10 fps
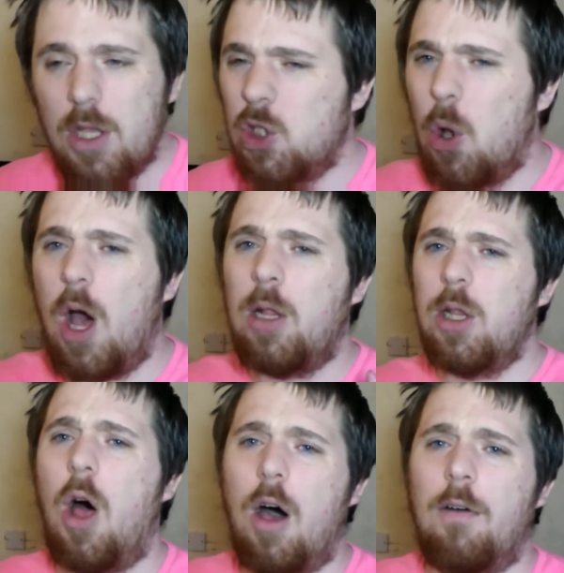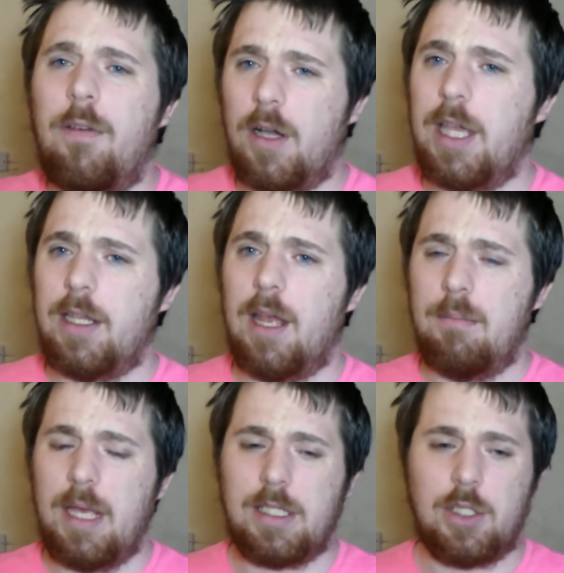So a lot of fucking
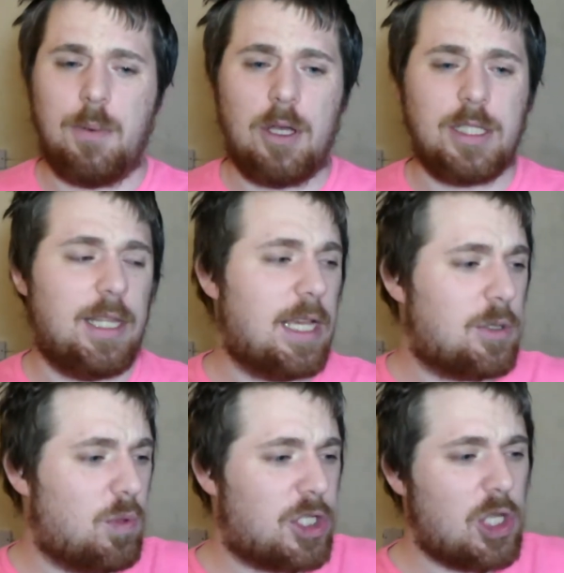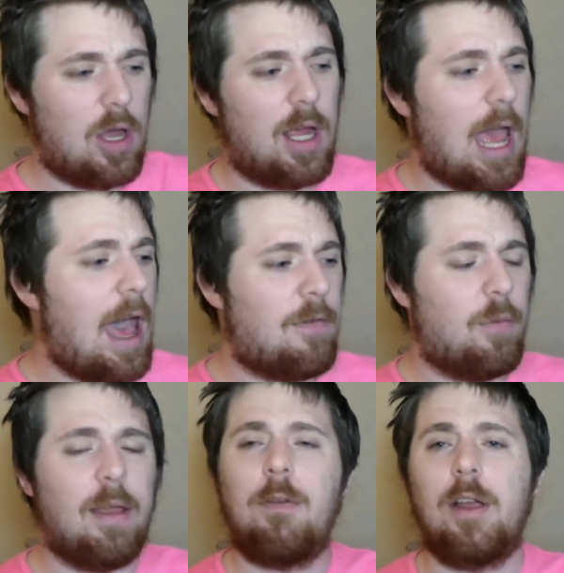amazing spots in this. We start off
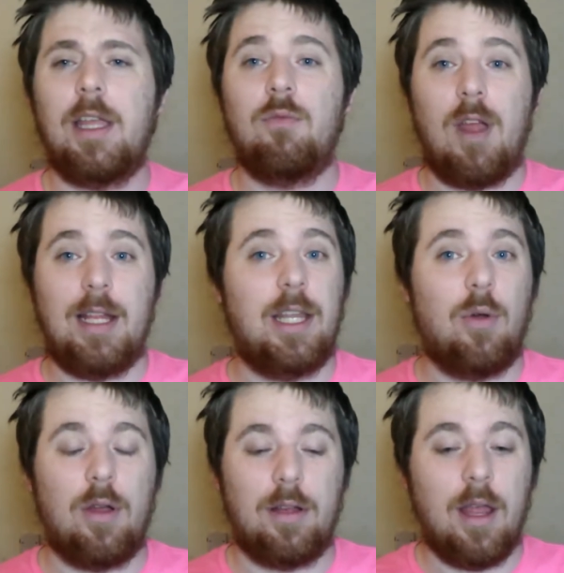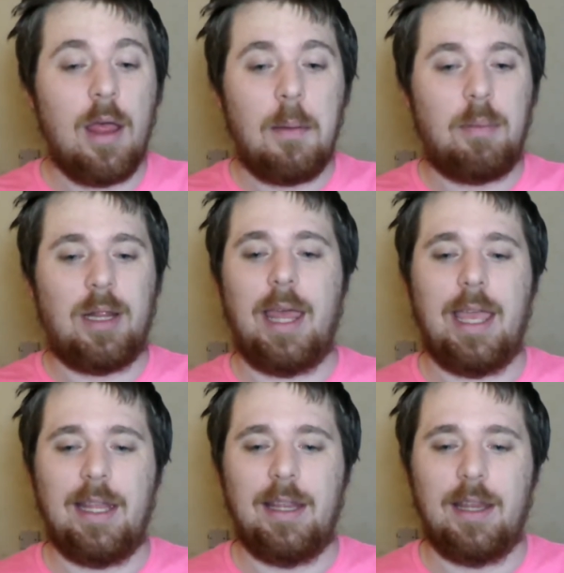with fucking Randy Orton
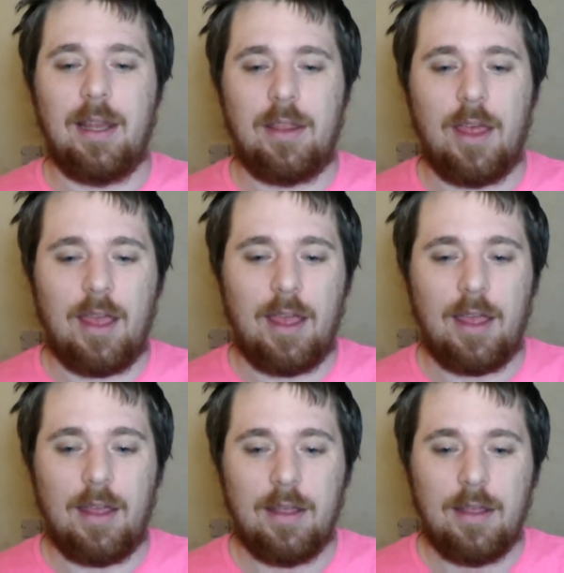playing the